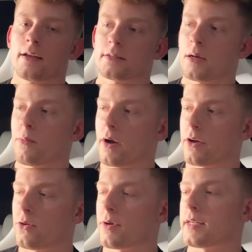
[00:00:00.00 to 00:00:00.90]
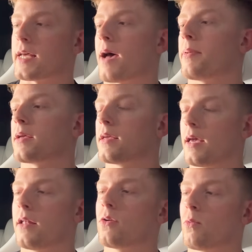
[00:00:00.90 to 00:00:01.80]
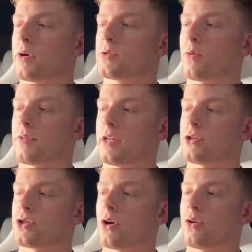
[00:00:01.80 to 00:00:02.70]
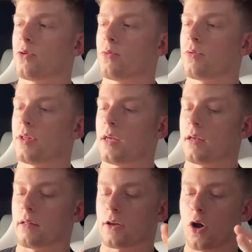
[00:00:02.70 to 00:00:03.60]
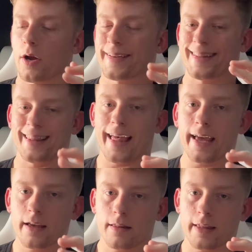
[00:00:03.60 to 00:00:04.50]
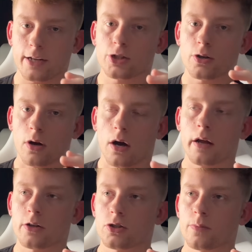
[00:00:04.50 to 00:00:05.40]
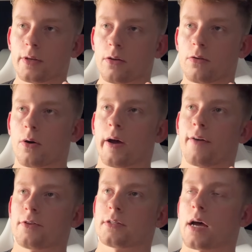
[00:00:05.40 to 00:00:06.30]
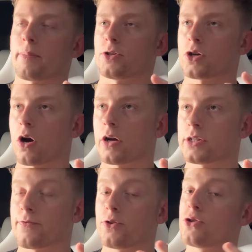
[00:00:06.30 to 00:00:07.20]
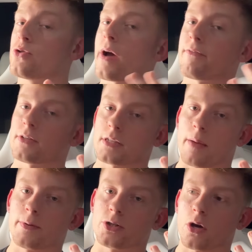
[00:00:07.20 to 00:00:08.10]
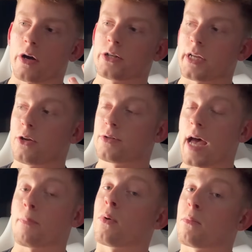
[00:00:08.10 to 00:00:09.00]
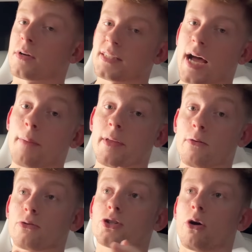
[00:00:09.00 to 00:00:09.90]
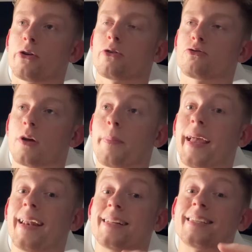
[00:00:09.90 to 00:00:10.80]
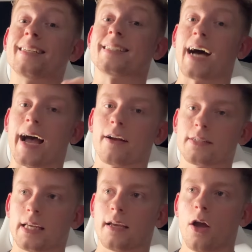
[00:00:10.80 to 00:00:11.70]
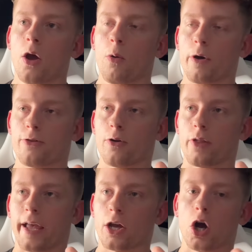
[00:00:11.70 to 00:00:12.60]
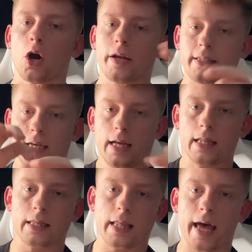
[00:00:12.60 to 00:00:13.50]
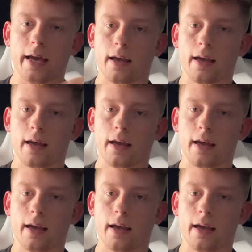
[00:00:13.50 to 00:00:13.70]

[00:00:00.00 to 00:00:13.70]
somewhere, you can tap again, which will then show you the current leg that you're on, assuming you don't have to stop and charge. If you do have to stop and charge and you tap one more time, then it'll show your trip in its entirety with your like current leg